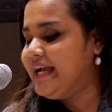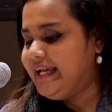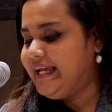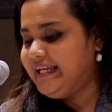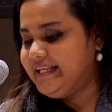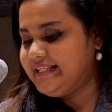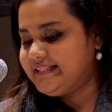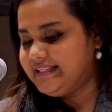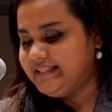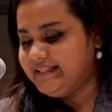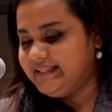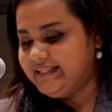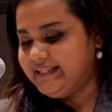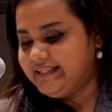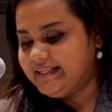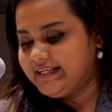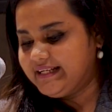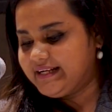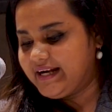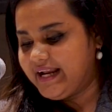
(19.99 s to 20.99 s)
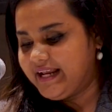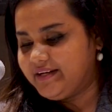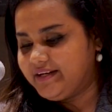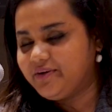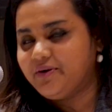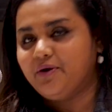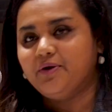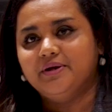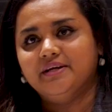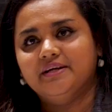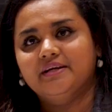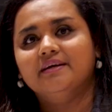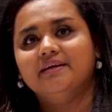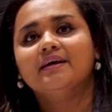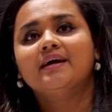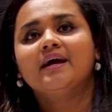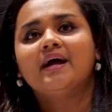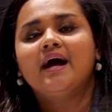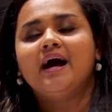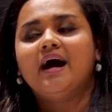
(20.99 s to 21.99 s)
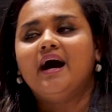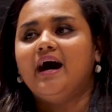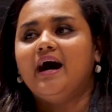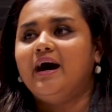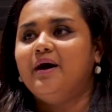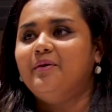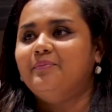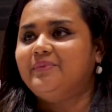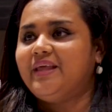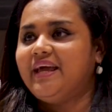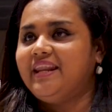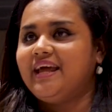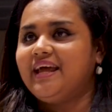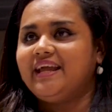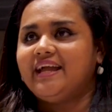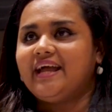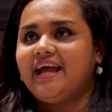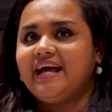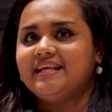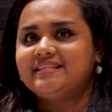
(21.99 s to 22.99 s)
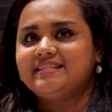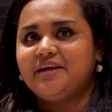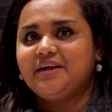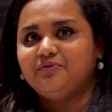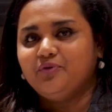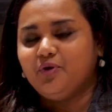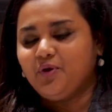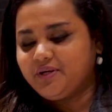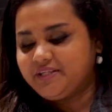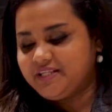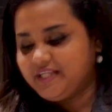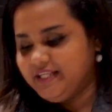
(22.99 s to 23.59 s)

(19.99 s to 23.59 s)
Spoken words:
is indeed a great honor. And I, as I walked